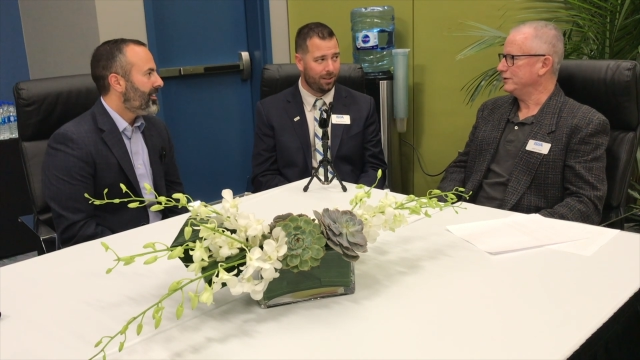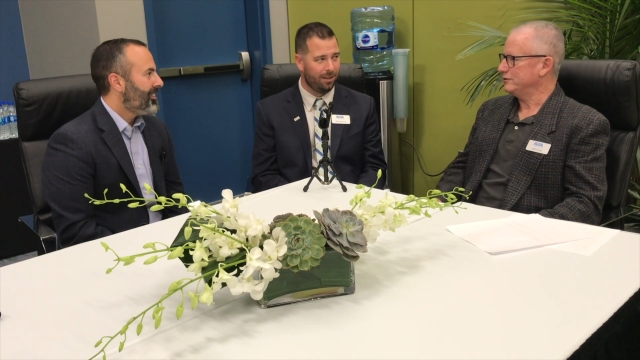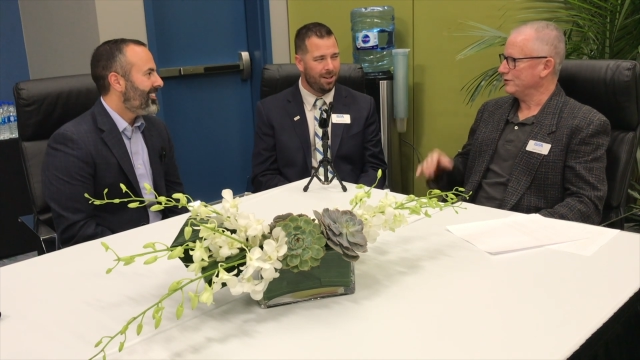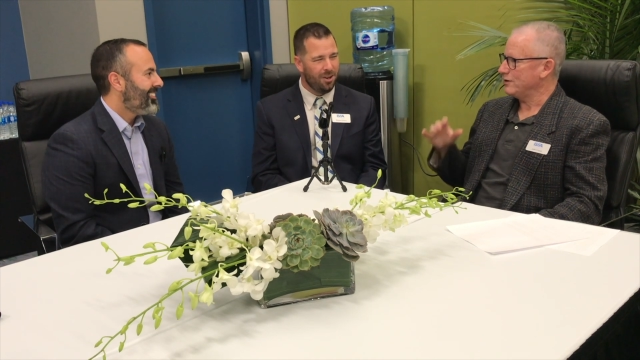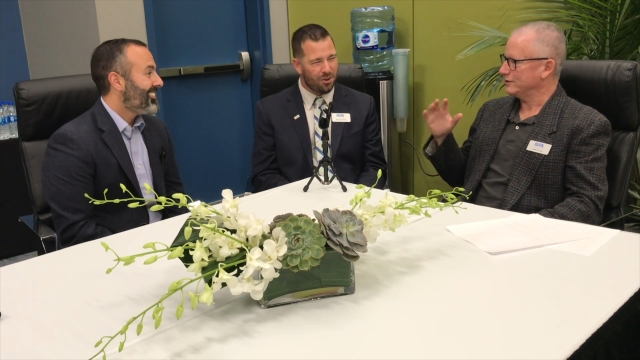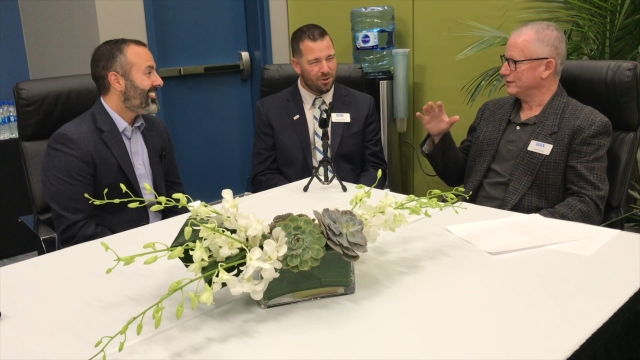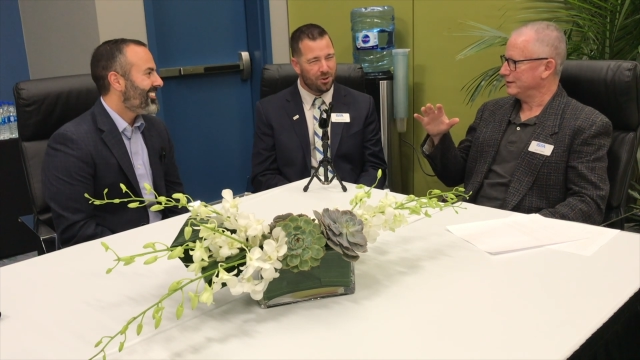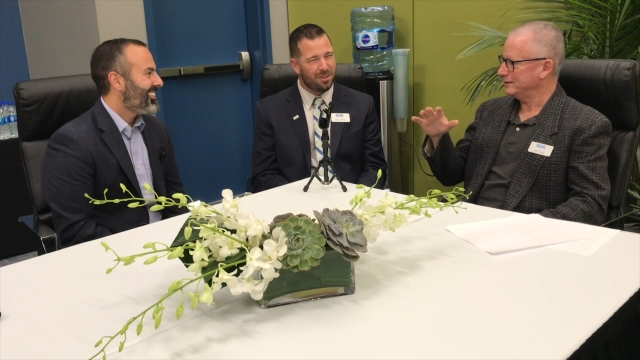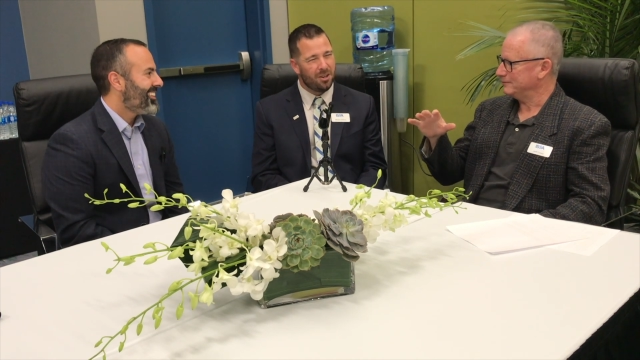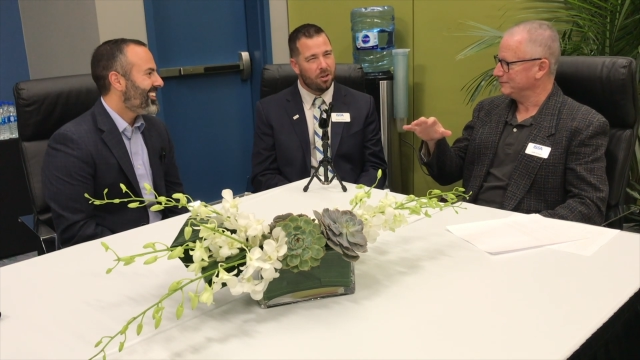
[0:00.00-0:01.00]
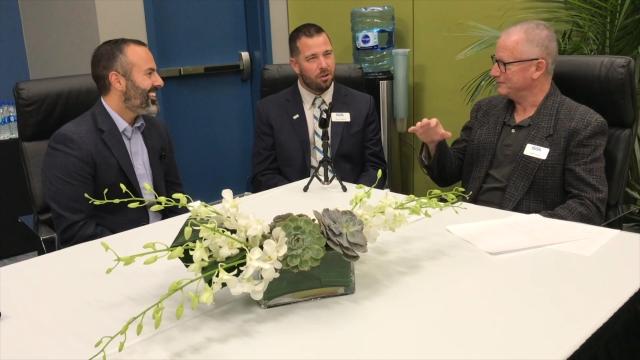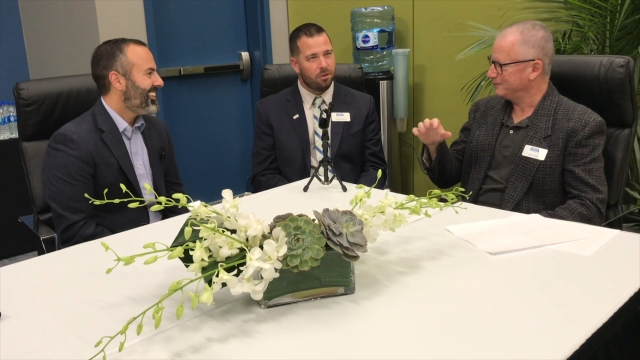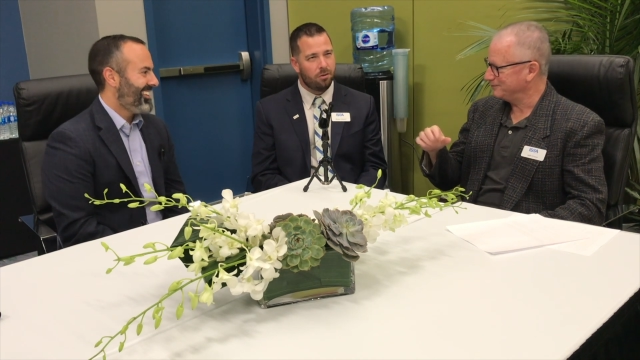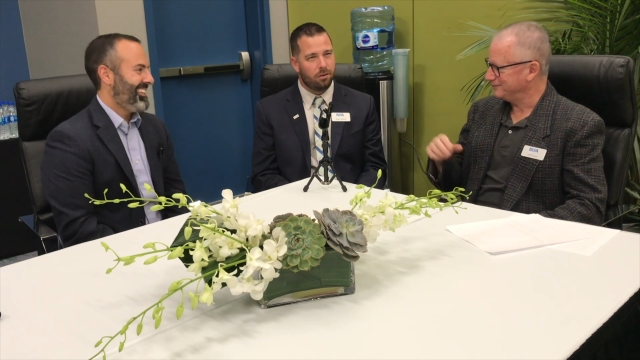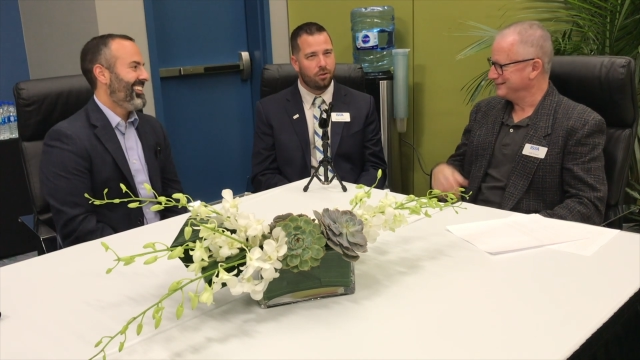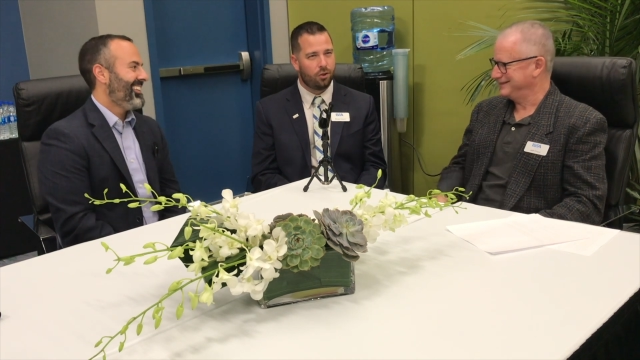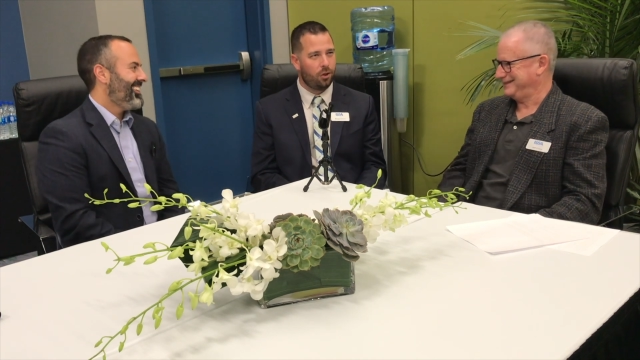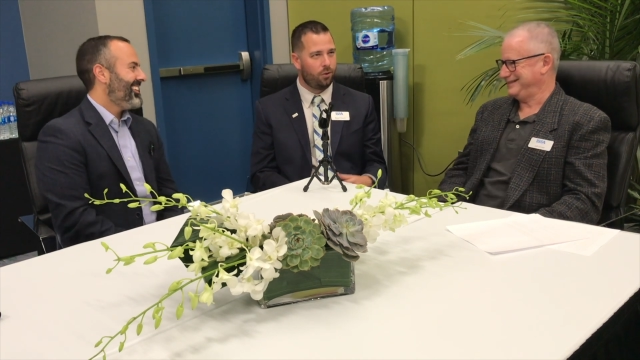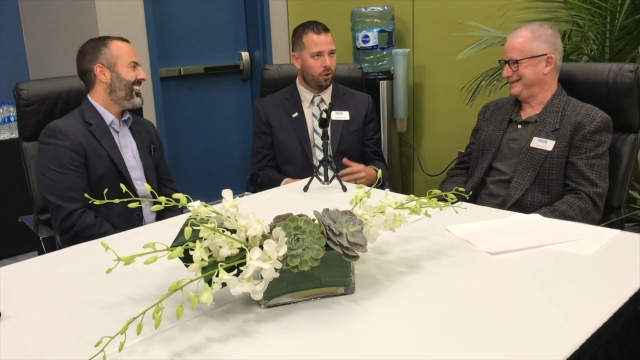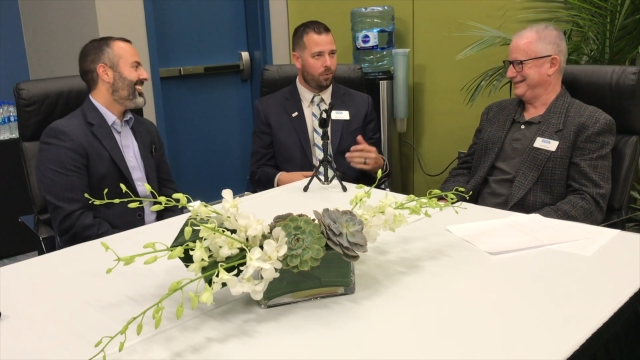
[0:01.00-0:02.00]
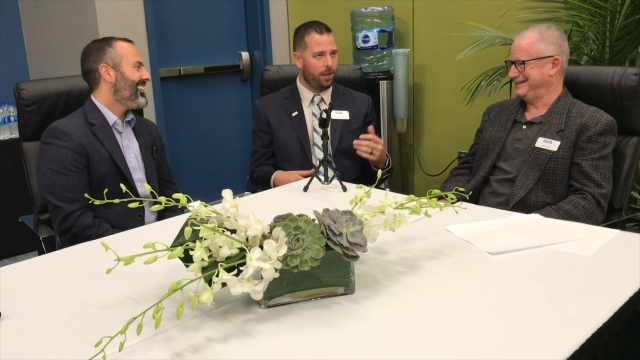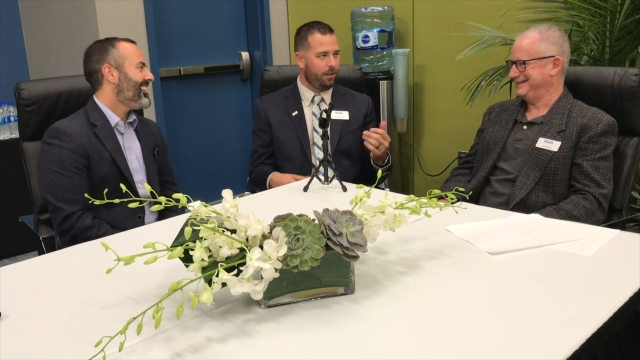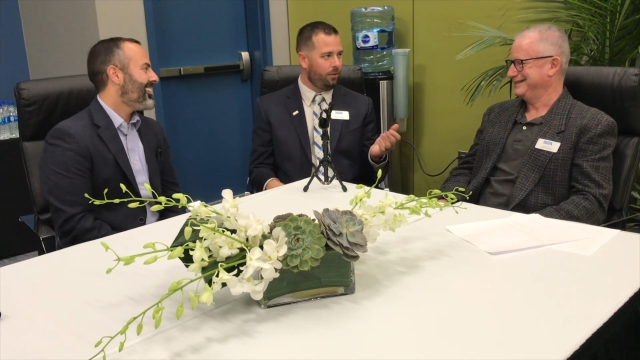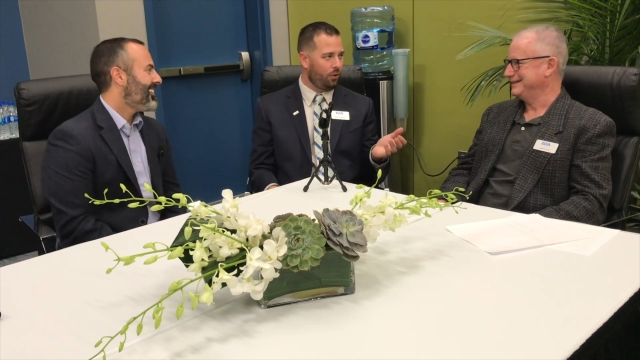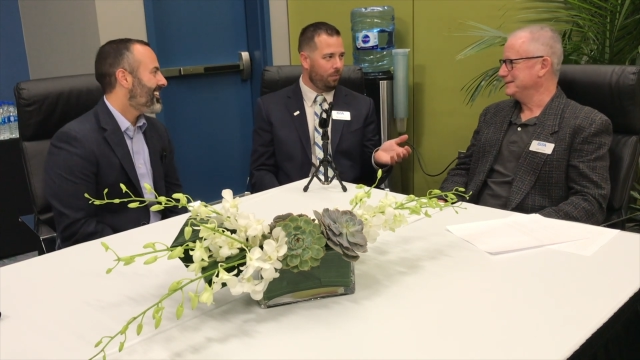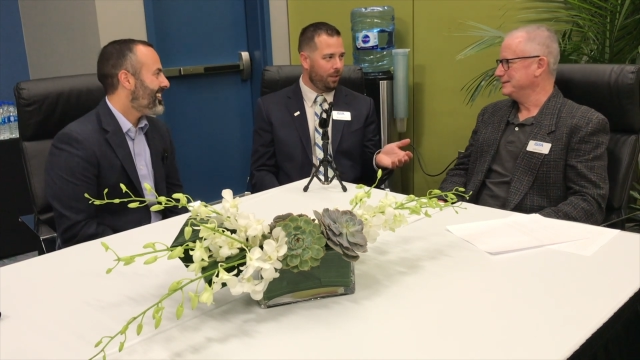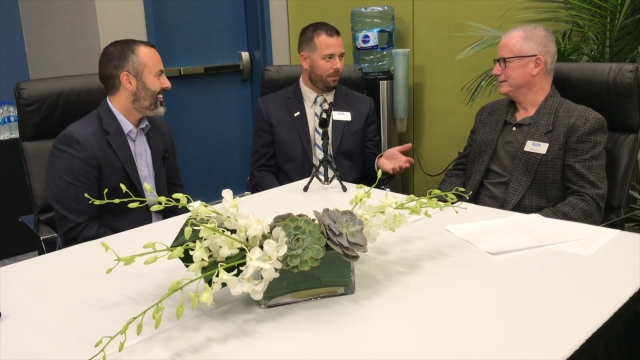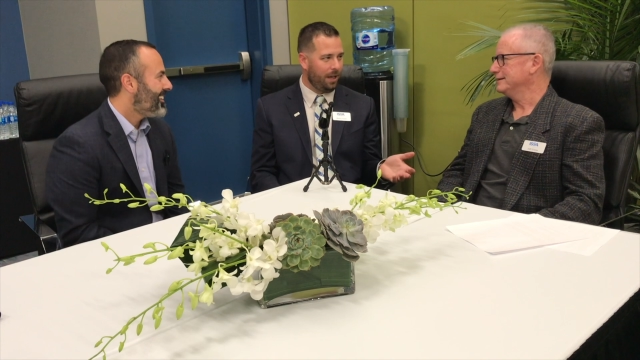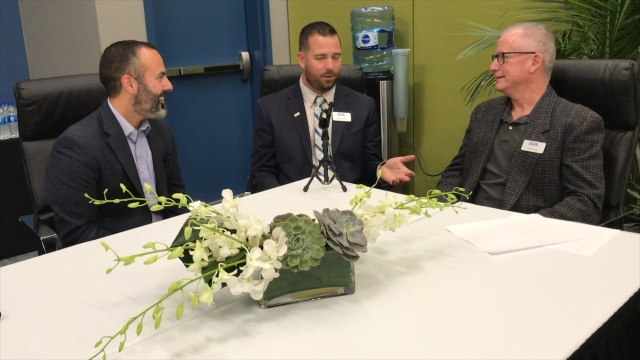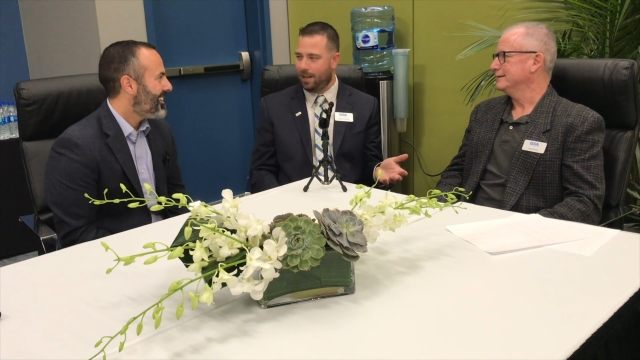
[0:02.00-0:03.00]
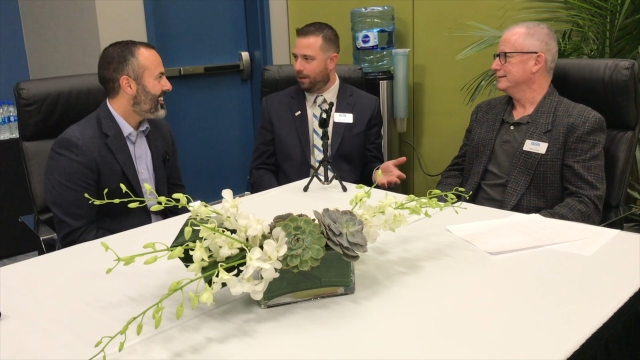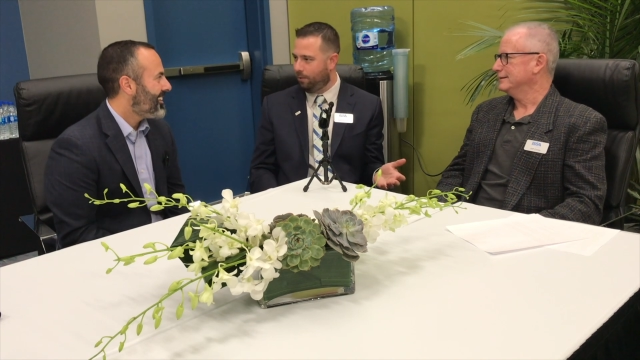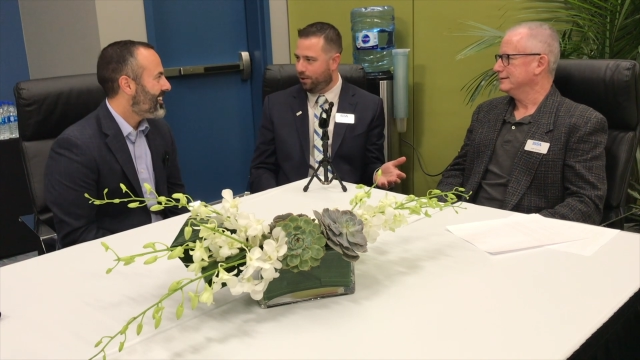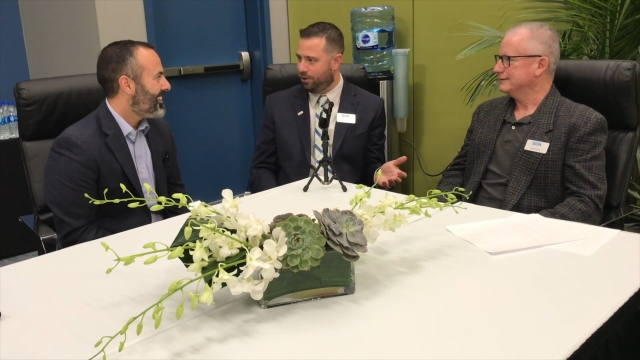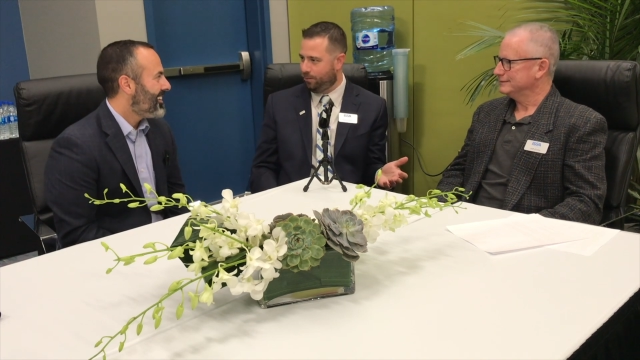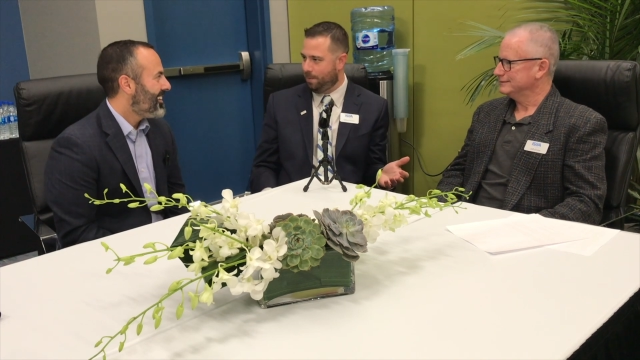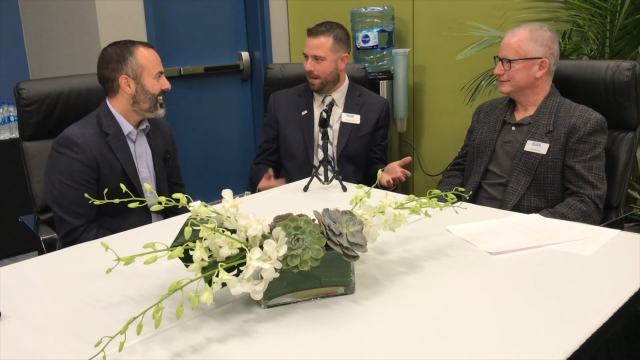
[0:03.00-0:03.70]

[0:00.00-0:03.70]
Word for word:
Speaker 1: that another long time? Should, should, should, we should we even answer that question? Should we